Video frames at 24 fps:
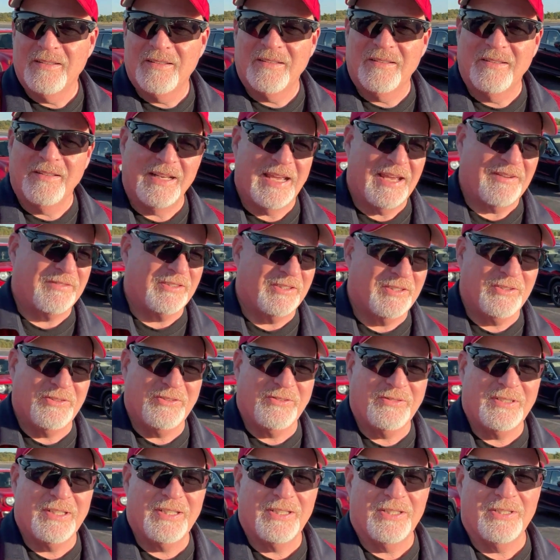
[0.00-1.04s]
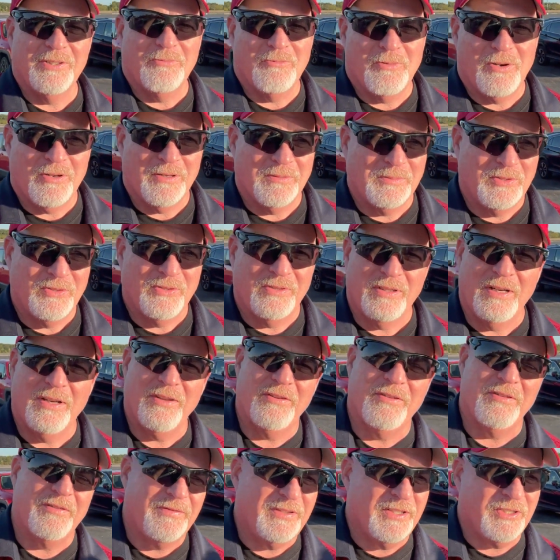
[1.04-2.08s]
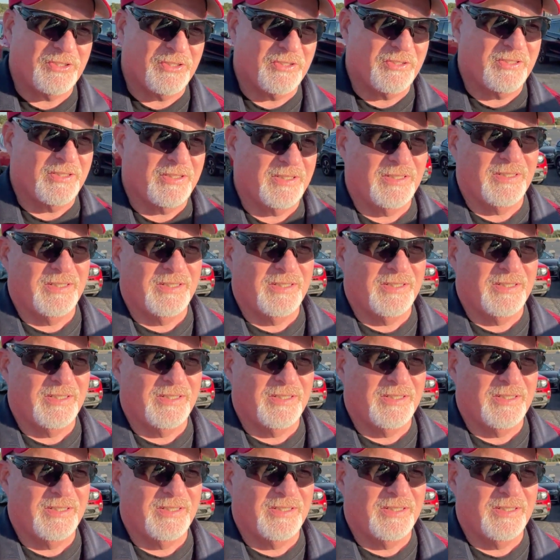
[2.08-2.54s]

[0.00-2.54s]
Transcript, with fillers: Good afternoon and welcome to another adventure.